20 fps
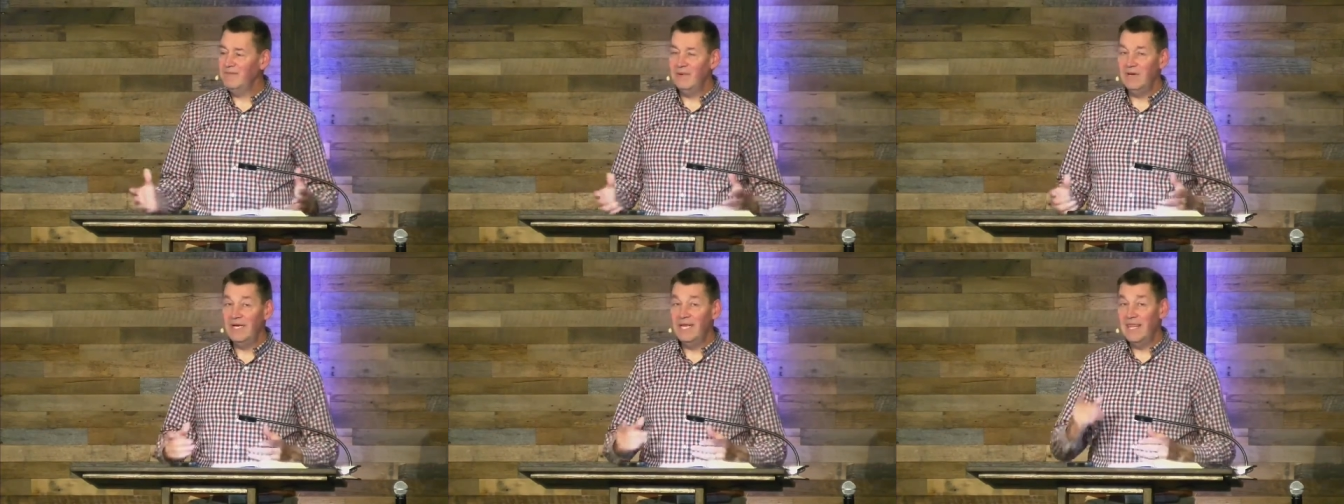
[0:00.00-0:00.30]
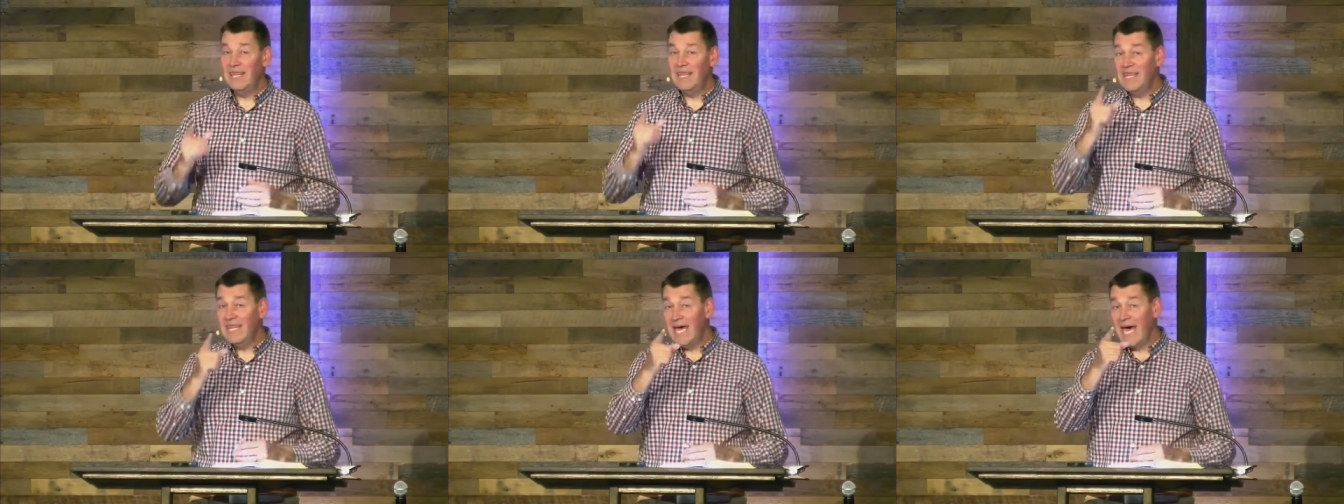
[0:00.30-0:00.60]
but in
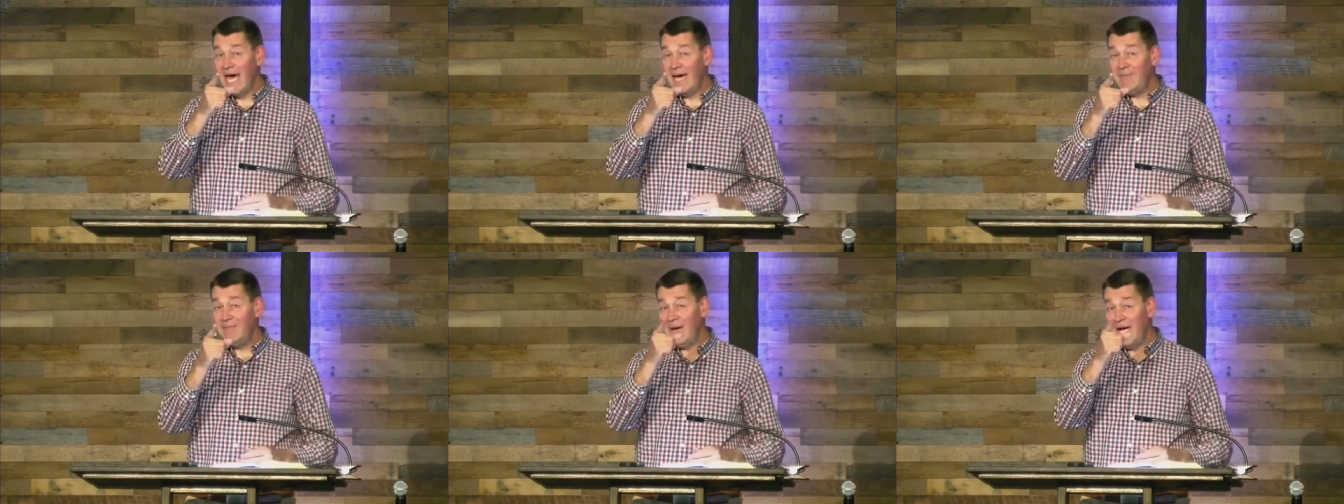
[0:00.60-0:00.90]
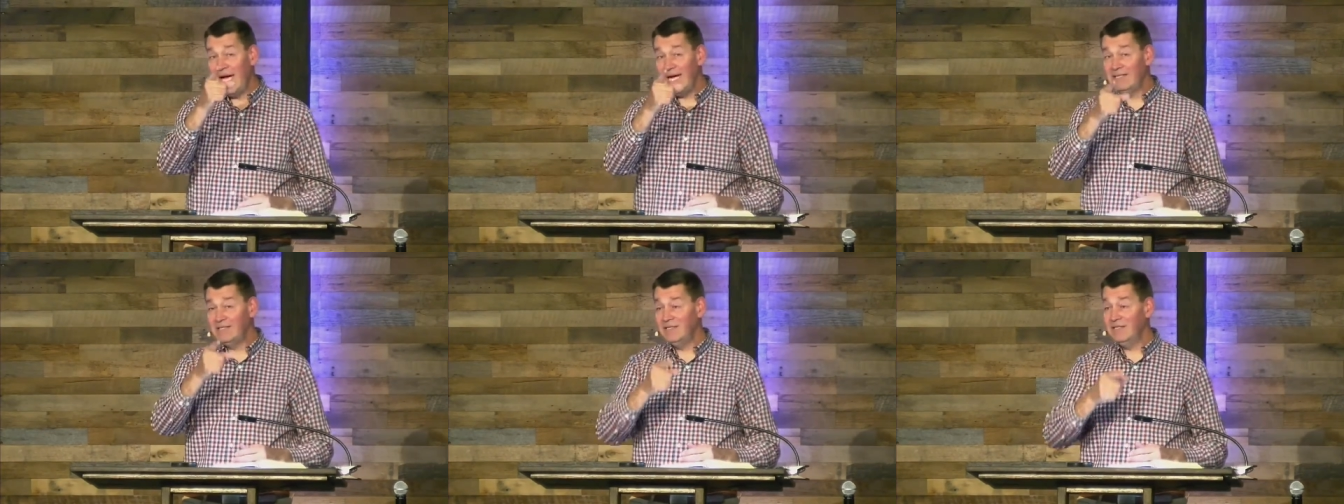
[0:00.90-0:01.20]
that
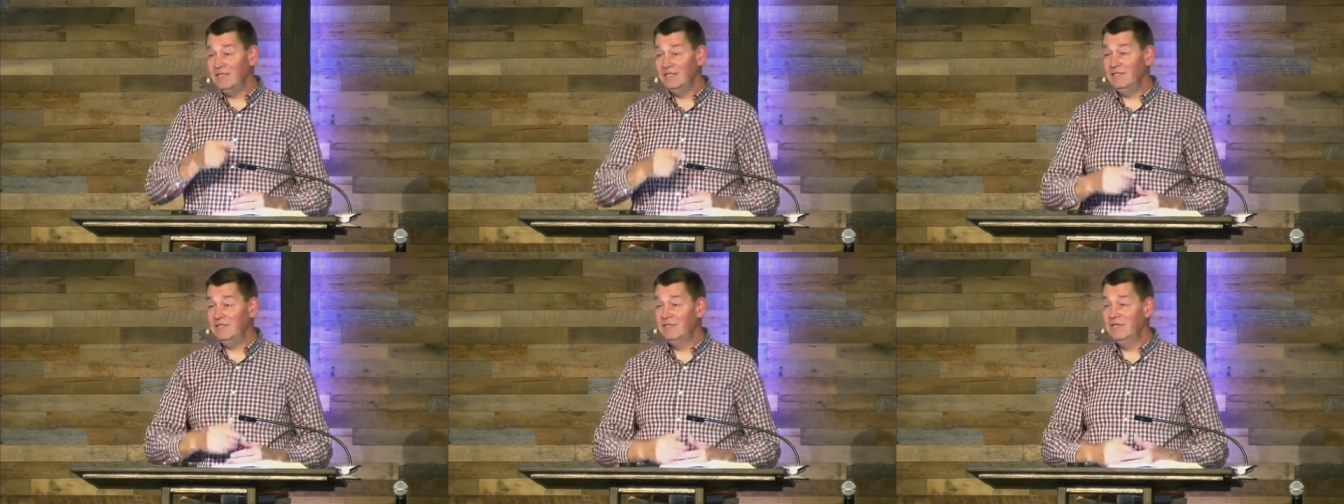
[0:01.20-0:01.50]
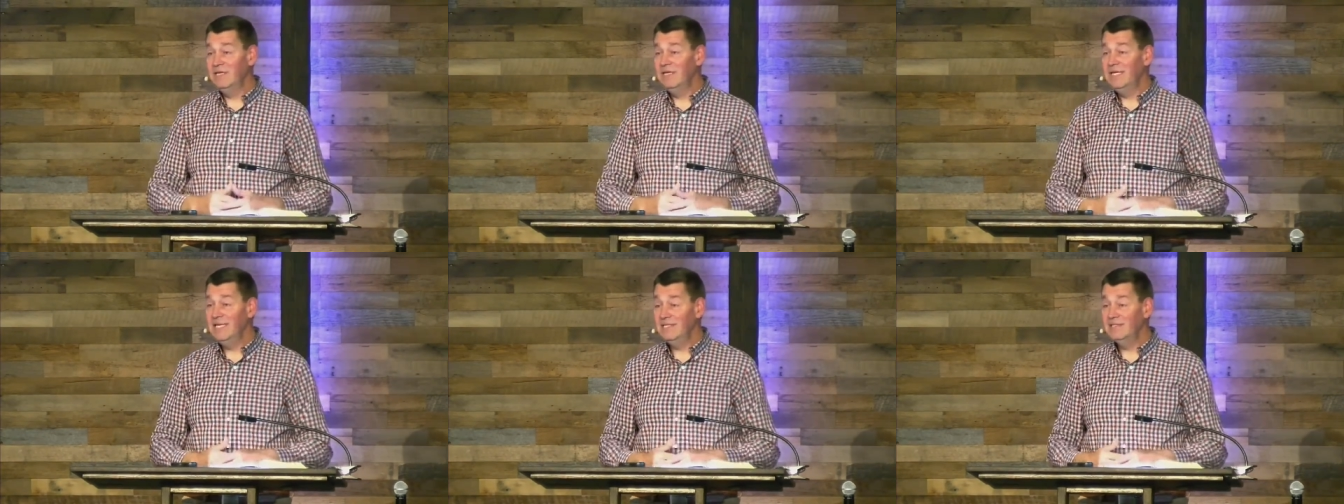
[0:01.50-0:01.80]
passage,
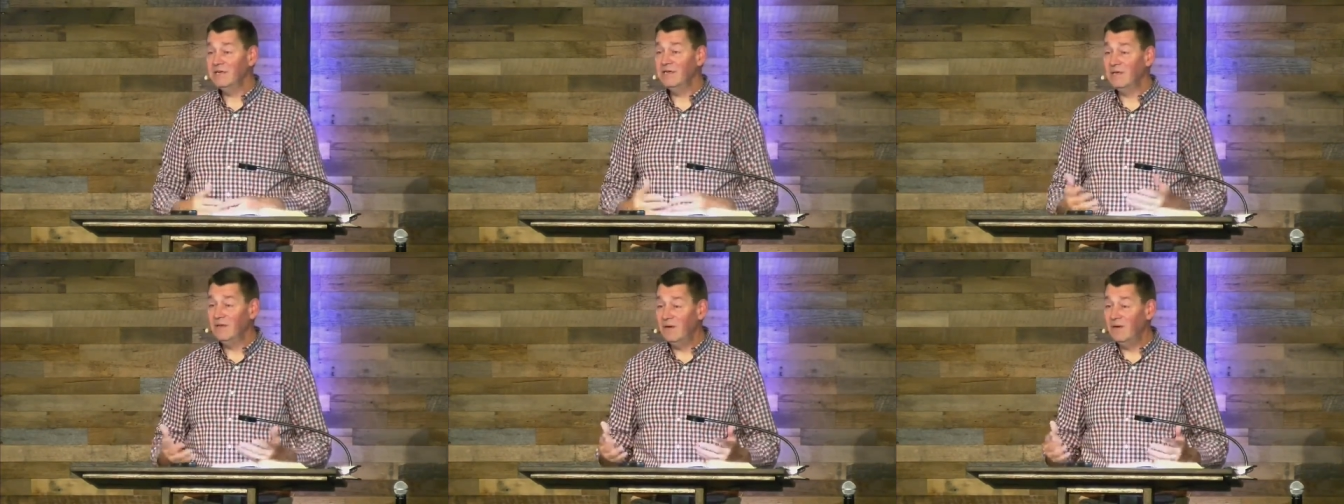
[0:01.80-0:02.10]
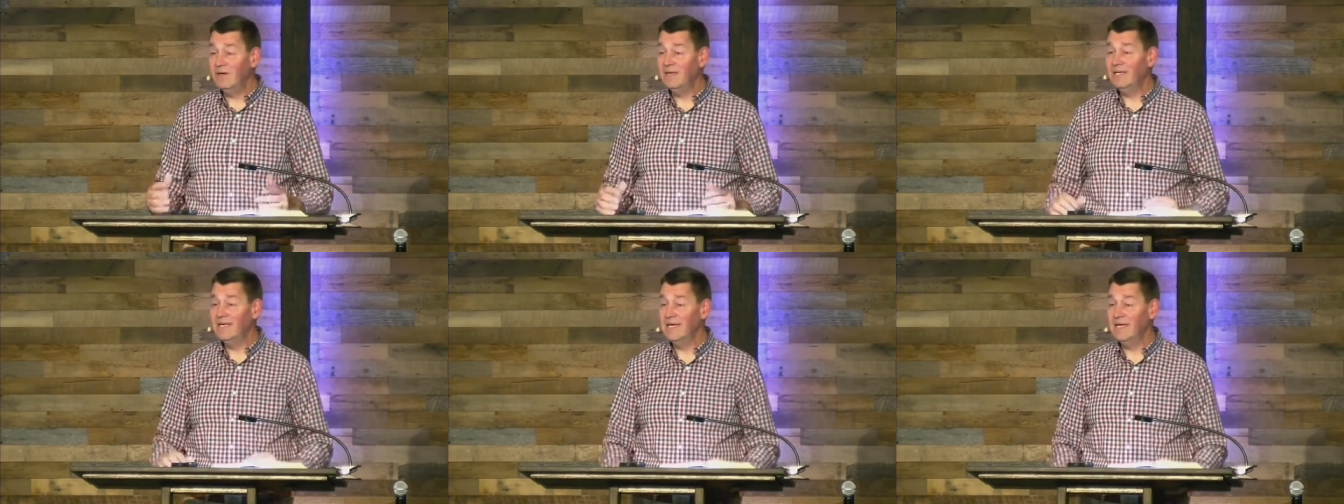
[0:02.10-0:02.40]
he's a
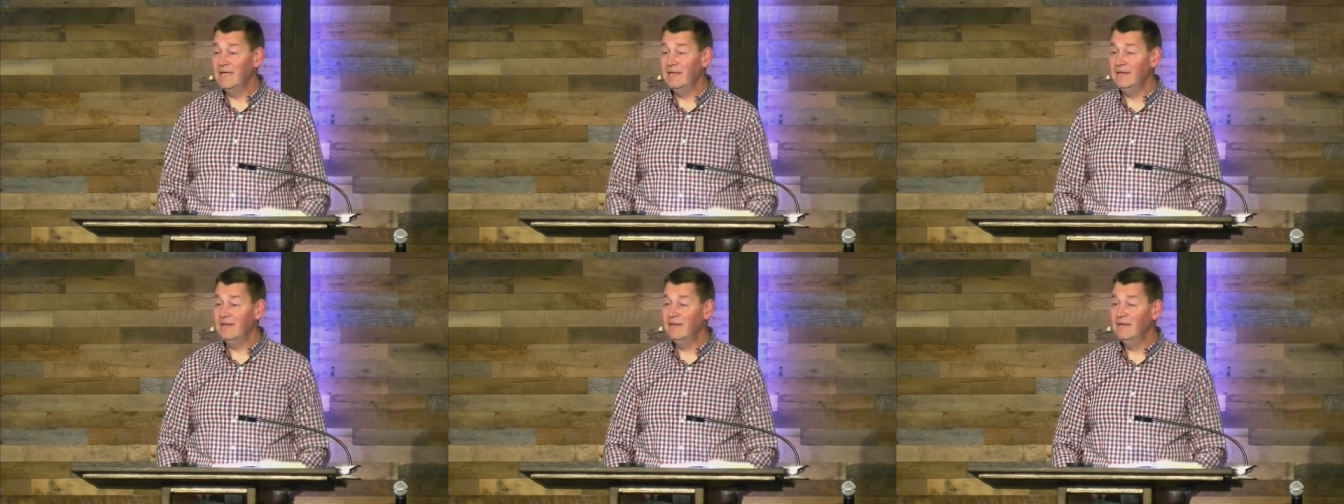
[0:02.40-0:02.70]
Clark Kent.